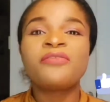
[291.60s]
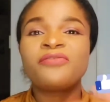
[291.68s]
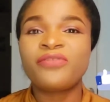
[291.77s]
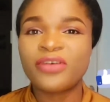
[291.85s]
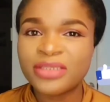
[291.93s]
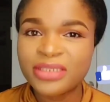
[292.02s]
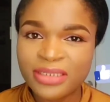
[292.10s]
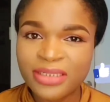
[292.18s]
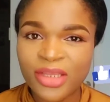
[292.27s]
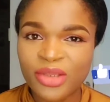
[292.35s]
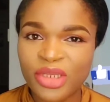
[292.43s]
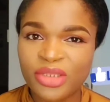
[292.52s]
First thing
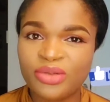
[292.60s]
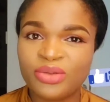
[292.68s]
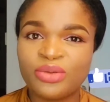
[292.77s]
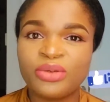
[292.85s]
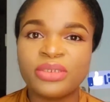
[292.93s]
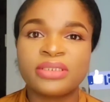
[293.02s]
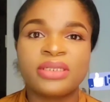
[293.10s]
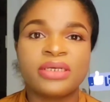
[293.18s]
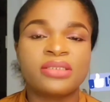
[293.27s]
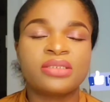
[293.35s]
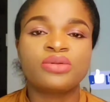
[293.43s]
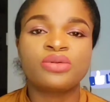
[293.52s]
that you need to know is
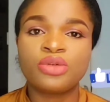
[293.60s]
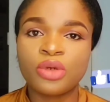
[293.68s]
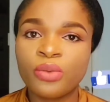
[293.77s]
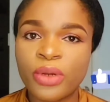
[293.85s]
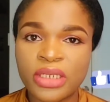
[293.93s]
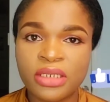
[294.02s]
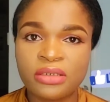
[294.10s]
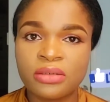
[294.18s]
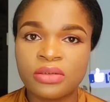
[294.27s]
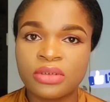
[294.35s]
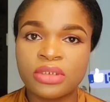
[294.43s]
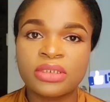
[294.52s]
that don't wear the
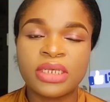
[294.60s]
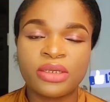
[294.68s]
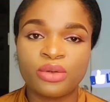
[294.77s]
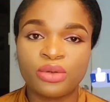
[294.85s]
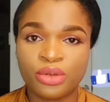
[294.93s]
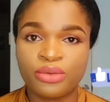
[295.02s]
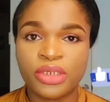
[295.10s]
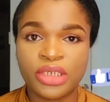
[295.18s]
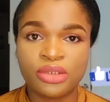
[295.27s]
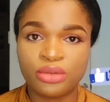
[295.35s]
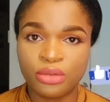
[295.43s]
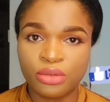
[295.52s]
clothes that you're not
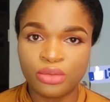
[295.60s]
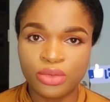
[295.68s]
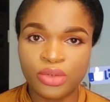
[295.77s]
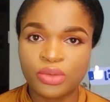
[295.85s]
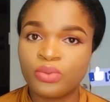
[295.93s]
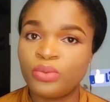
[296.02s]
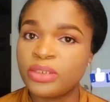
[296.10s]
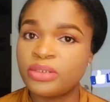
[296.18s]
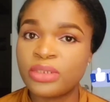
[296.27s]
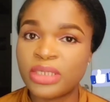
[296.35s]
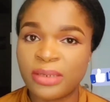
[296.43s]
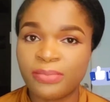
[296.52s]
ready to lose
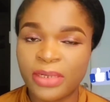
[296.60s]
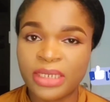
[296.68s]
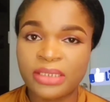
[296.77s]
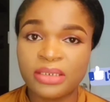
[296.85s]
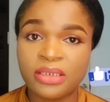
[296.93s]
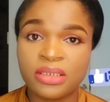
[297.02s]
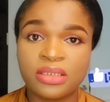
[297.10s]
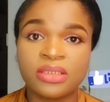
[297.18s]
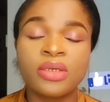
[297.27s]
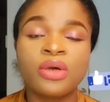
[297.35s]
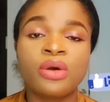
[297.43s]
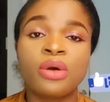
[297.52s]
when applying this,
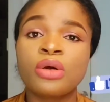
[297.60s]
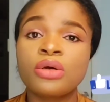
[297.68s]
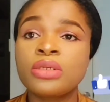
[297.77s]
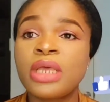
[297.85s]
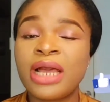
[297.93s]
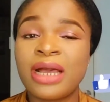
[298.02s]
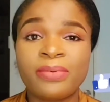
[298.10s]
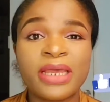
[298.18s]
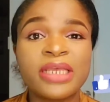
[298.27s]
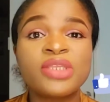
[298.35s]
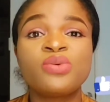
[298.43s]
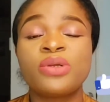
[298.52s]
or
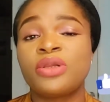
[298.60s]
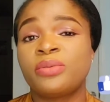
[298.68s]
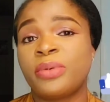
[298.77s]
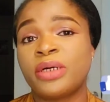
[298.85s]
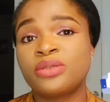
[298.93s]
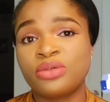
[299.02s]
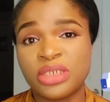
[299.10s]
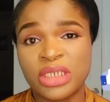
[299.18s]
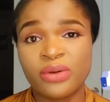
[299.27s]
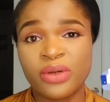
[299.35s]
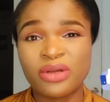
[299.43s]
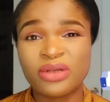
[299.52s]
apply it when you're about to
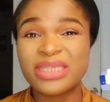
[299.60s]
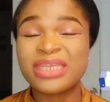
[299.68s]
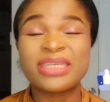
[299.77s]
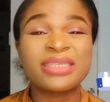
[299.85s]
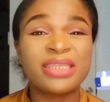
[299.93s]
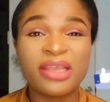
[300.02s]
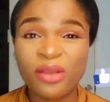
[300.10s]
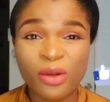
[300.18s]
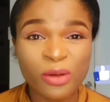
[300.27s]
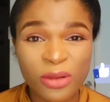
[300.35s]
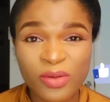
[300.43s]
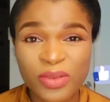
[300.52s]
shower because it can stain your
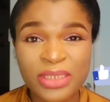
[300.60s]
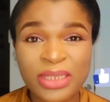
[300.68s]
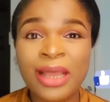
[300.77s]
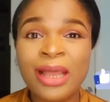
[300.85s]
clothes.